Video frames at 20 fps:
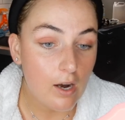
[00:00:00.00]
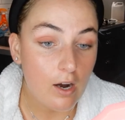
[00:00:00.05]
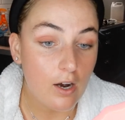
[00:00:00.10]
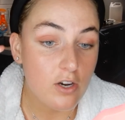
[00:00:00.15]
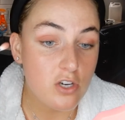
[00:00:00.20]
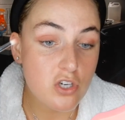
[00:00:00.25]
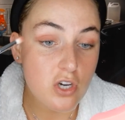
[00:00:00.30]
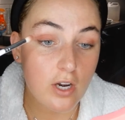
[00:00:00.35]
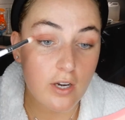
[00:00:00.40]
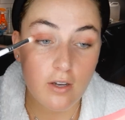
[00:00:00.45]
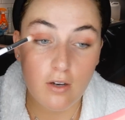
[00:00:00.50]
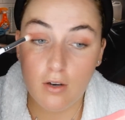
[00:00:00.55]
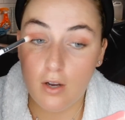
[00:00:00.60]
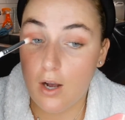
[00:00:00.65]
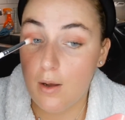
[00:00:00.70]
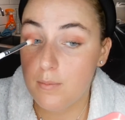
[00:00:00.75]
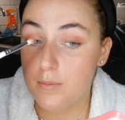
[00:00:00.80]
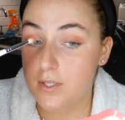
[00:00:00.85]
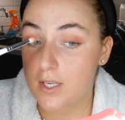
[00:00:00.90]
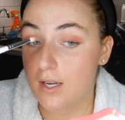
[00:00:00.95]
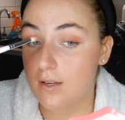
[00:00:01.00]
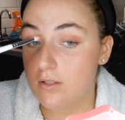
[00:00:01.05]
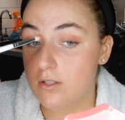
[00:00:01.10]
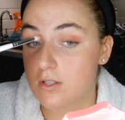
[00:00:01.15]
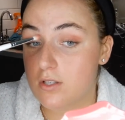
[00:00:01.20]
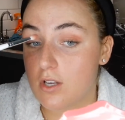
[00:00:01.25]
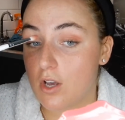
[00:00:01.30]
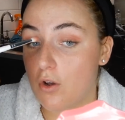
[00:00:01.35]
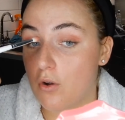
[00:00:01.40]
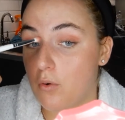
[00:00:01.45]
eyeshadow comes out
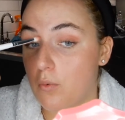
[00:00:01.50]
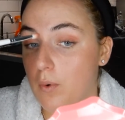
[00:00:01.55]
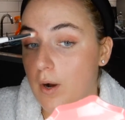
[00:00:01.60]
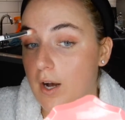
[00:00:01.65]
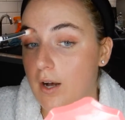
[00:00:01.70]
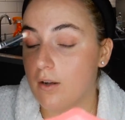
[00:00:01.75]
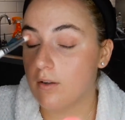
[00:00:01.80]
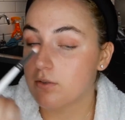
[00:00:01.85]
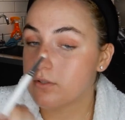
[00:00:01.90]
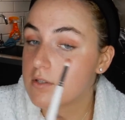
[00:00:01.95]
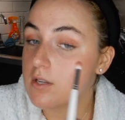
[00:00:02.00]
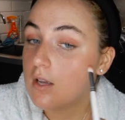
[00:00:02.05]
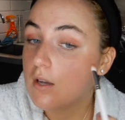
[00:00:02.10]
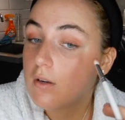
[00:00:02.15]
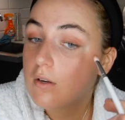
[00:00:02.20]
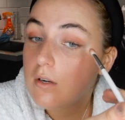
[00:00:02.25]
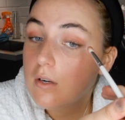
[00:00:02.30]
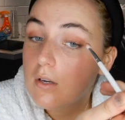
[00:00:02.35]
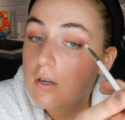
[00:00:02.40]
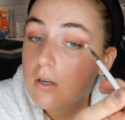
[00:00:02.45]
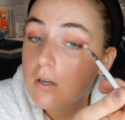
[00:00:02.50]
so well. So